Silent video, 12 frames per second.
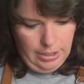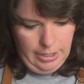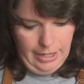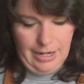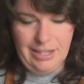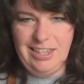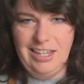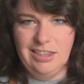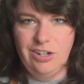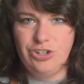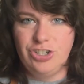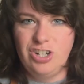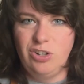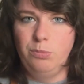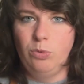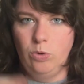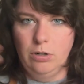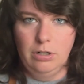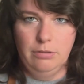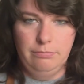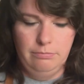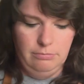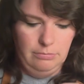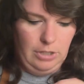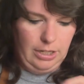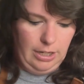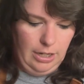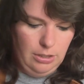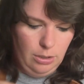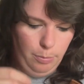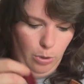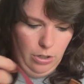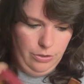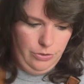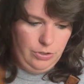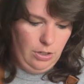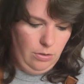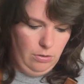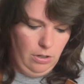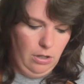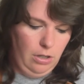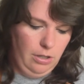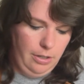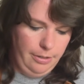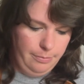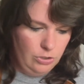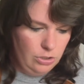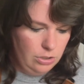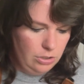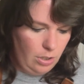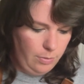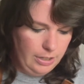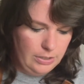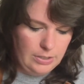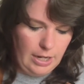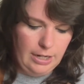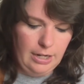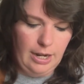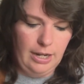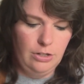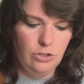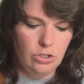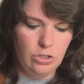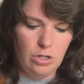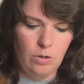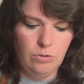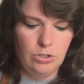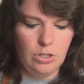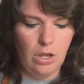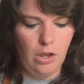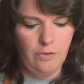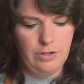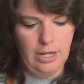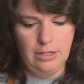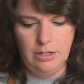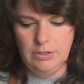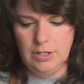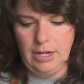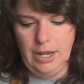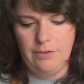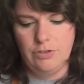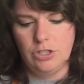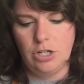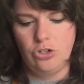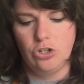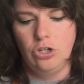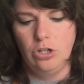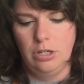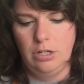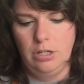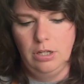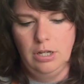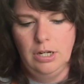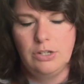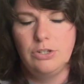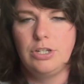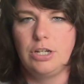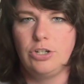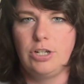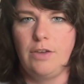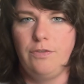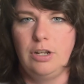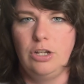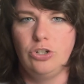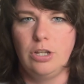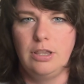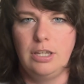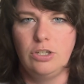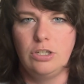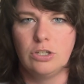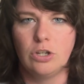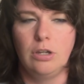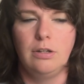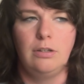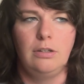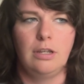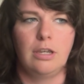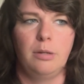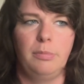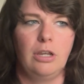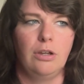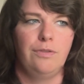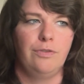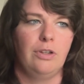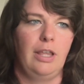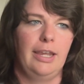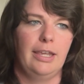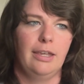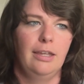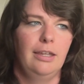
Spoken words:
And I think there's still more, like, in the barn. So, oh, I'm so excited. And it's so soft. And it's going to have such good stitch definition. This is good. They're going to be good for, like,